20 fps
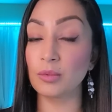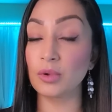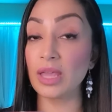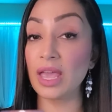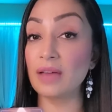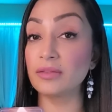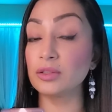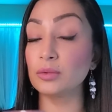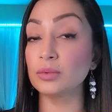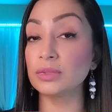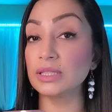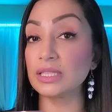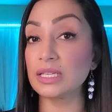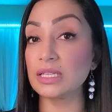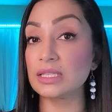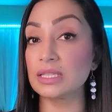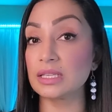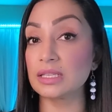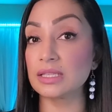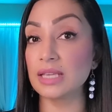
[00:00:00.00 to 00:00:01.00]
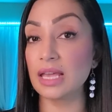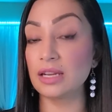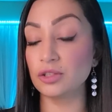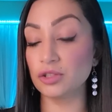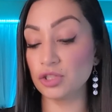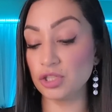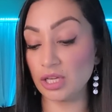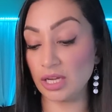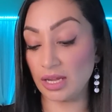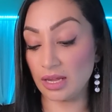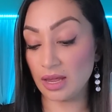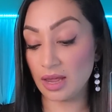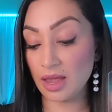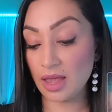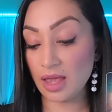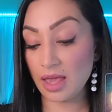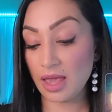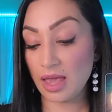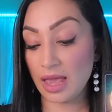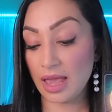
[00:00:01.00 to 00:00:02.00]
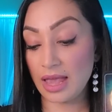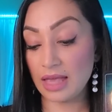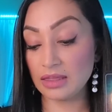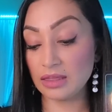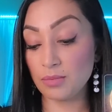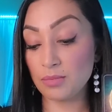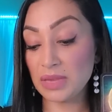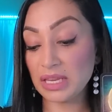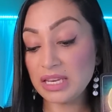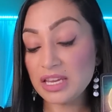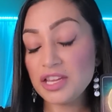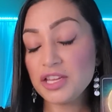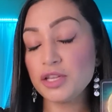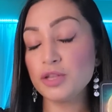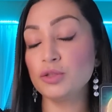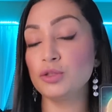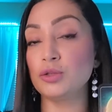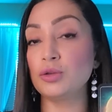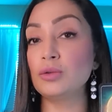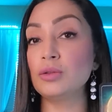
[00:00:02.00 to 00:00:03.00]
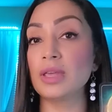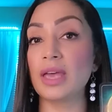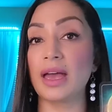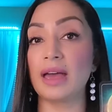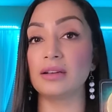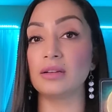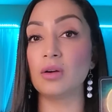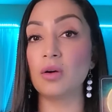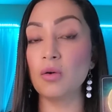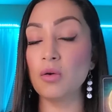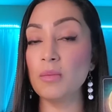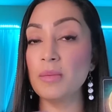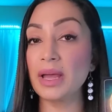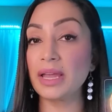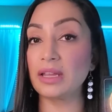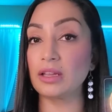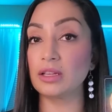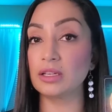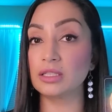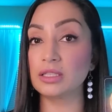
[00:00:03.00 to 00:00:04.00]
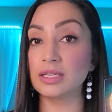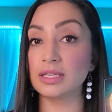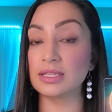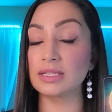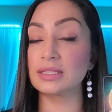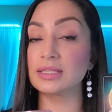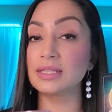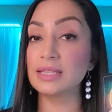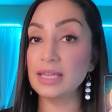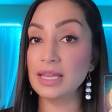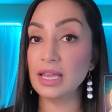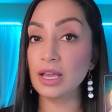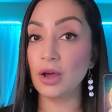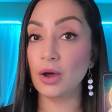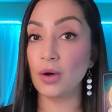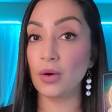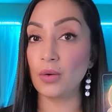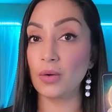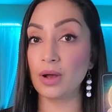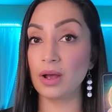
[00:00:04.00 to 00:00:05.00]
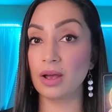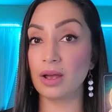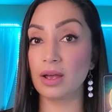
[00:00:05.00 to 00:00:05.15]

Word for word: We have to release this energy. And the minute you do that, oh my goodness, Leo,